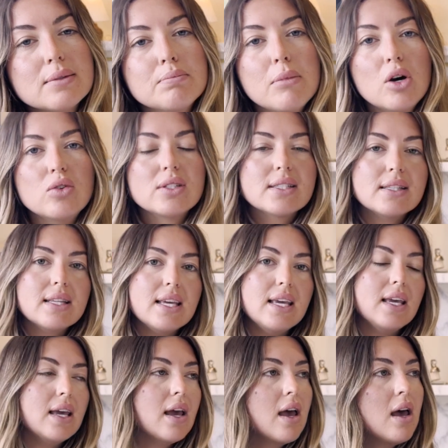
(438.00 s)

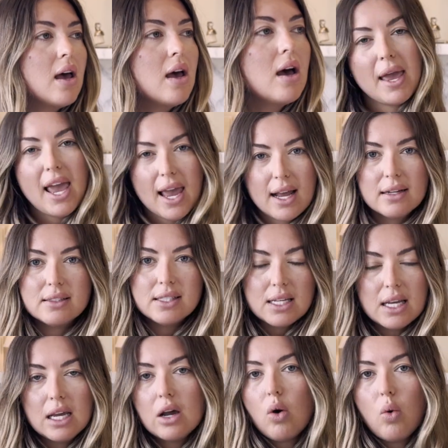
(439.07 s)
mostly
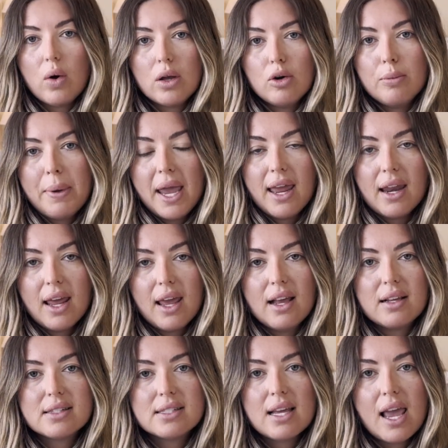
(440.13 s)
antique oil
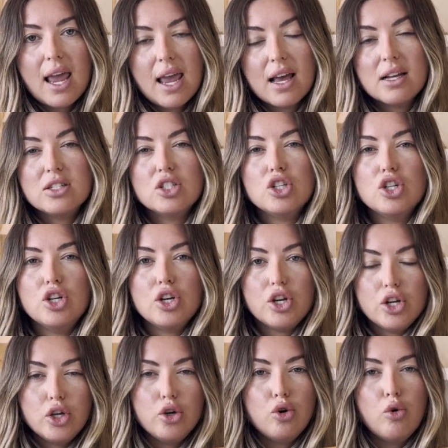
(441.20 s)
paintings and
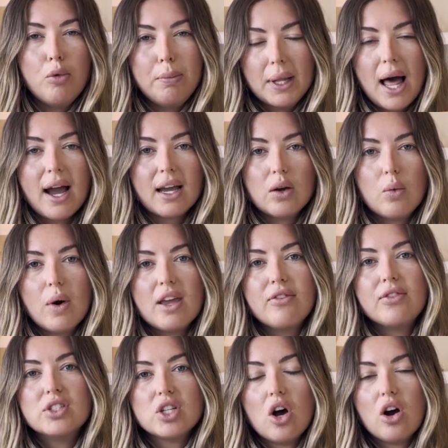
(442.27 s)
new black and white
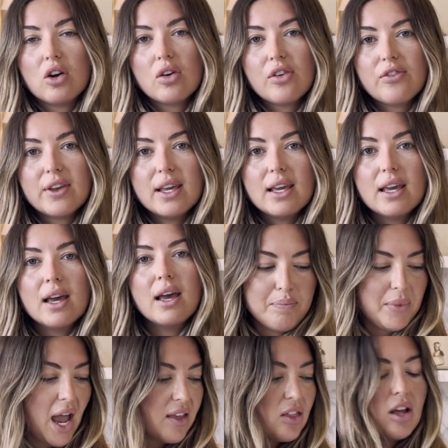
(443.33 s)
photography.
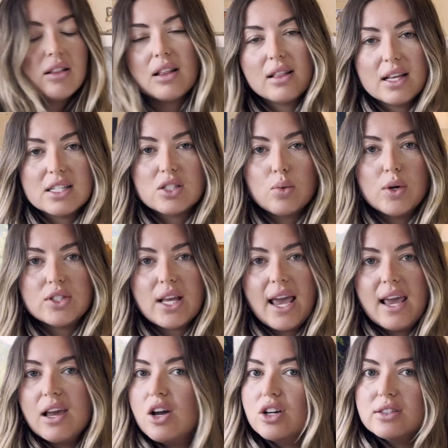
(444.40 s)
I thought that this was
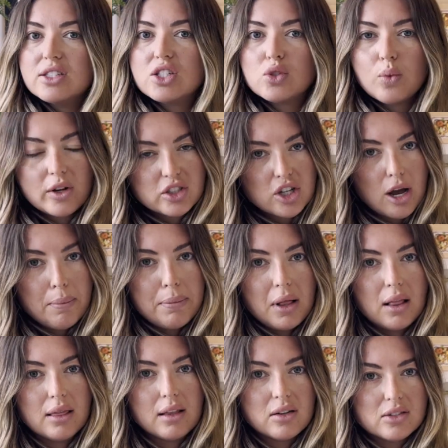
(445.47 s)
a good switch up, a
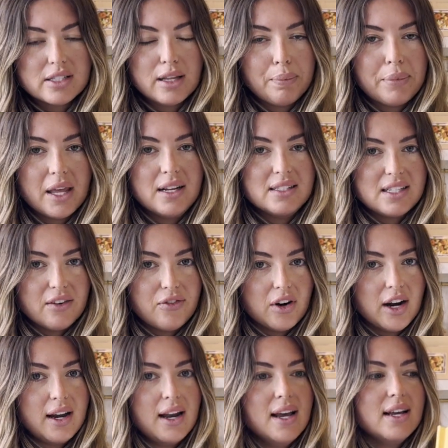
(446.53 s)
little something
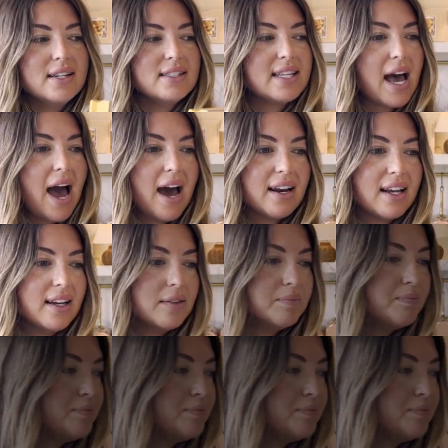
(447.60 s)
different to add in.